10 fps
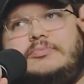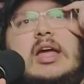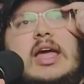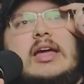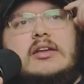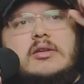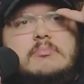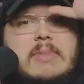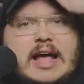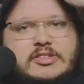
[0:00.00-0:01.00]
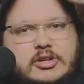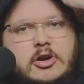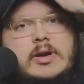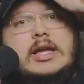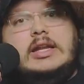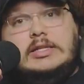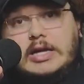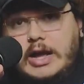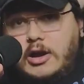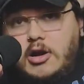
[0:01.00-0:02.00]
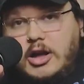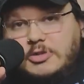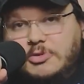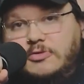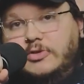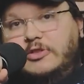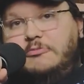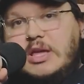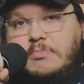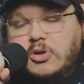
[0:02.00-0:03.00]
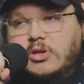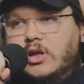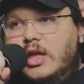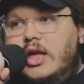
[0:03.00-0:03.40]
and massacring an entire hospital full of people,